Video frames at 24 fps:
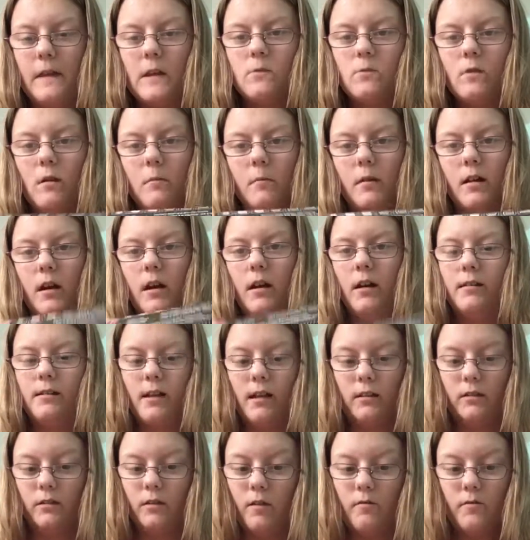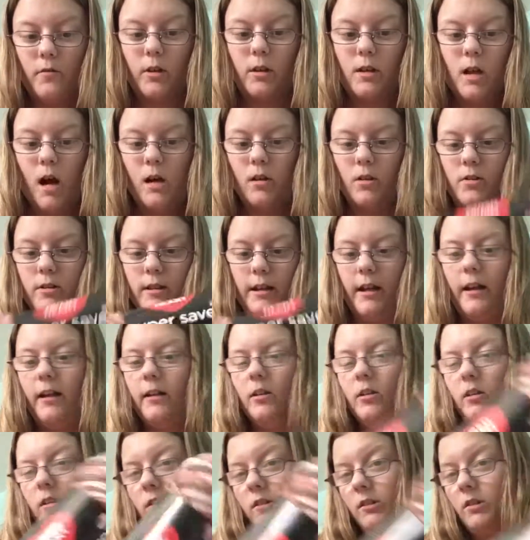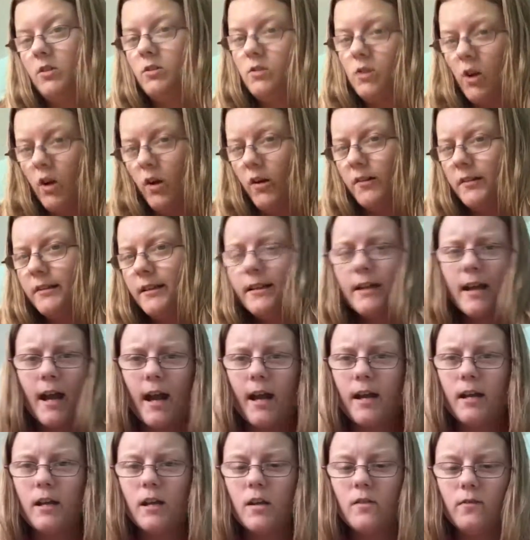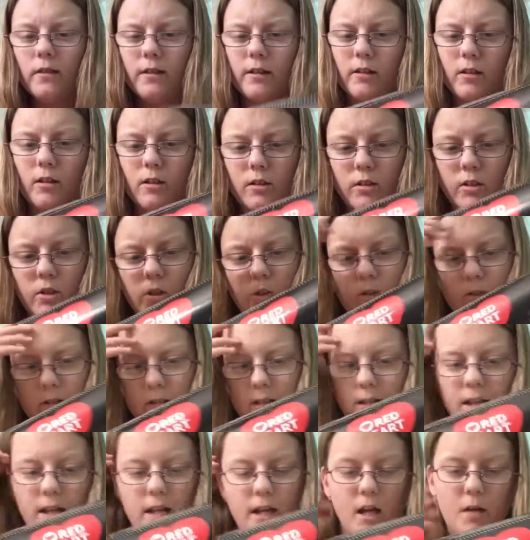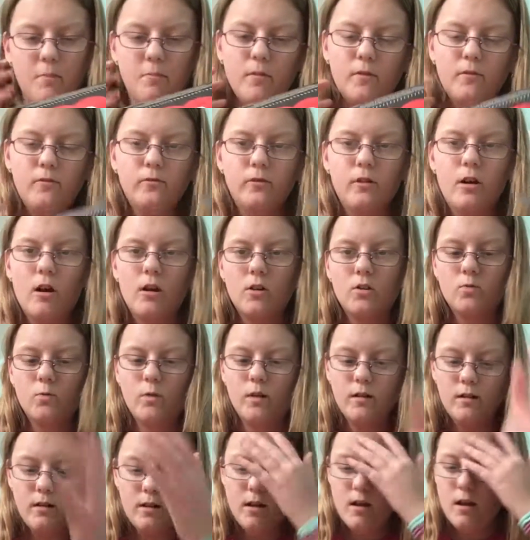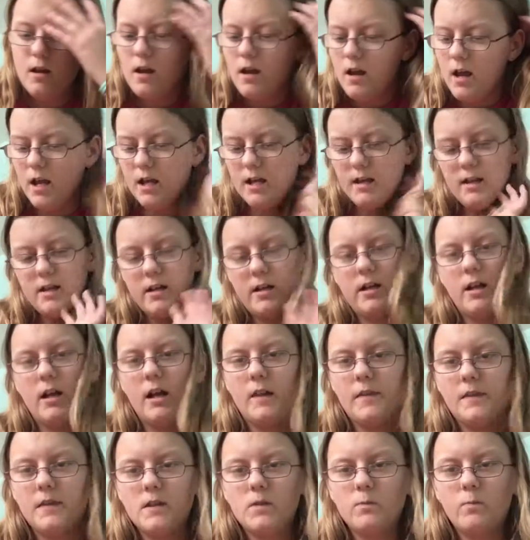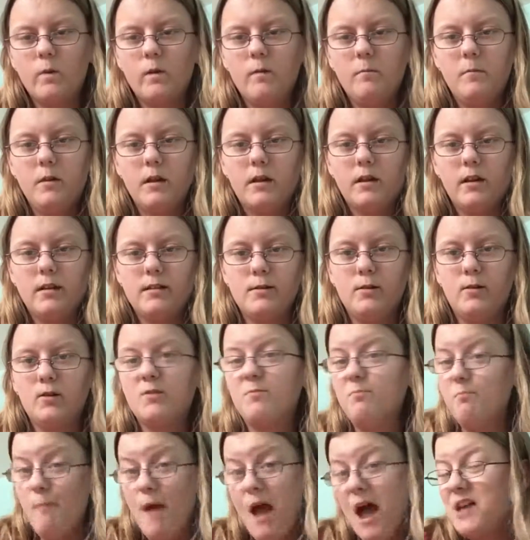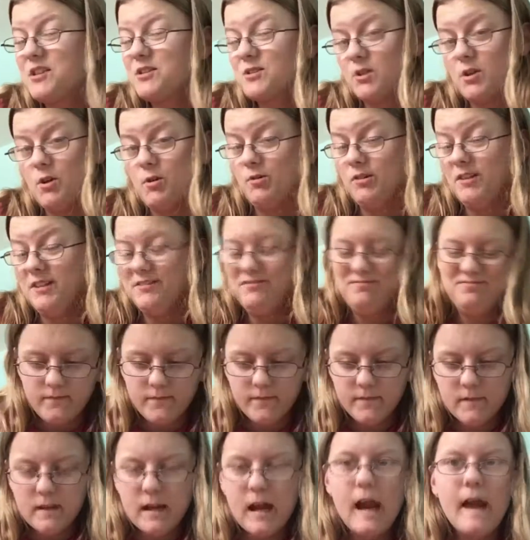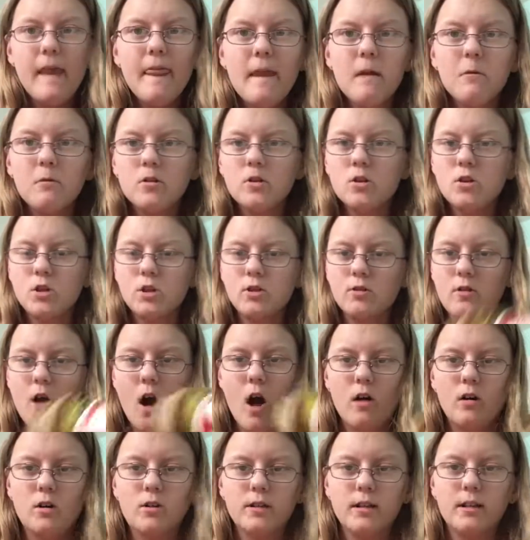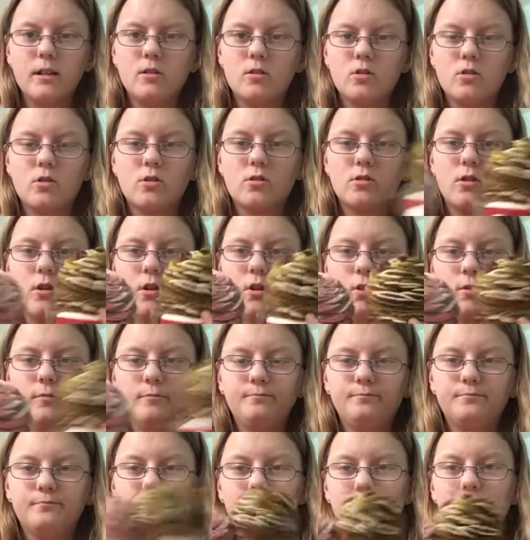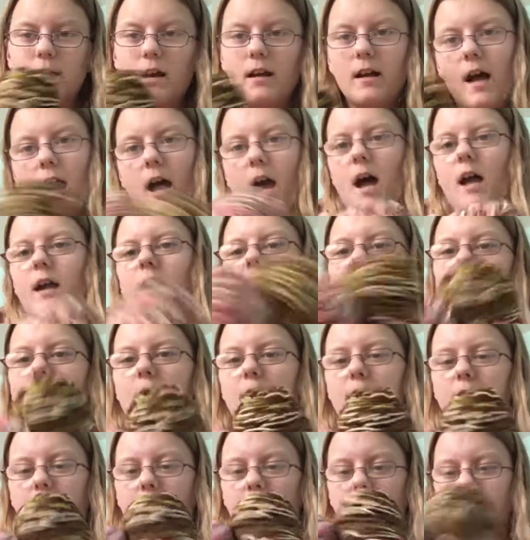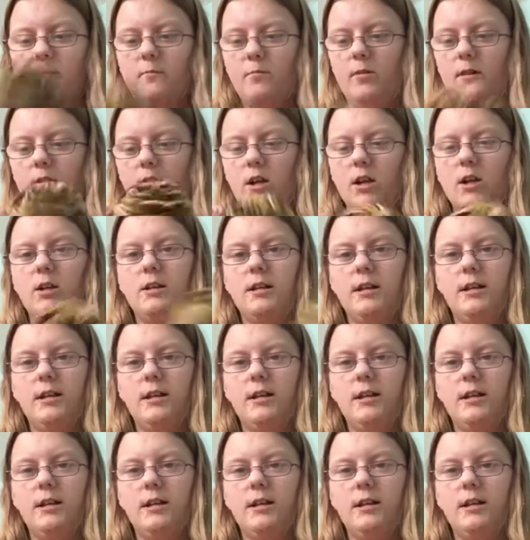this one because I love the colors and it looked girly, kind of like a girly camouflage one. And then I got this one because it looks masculine. And they were $2 each, so I think that's a pretty good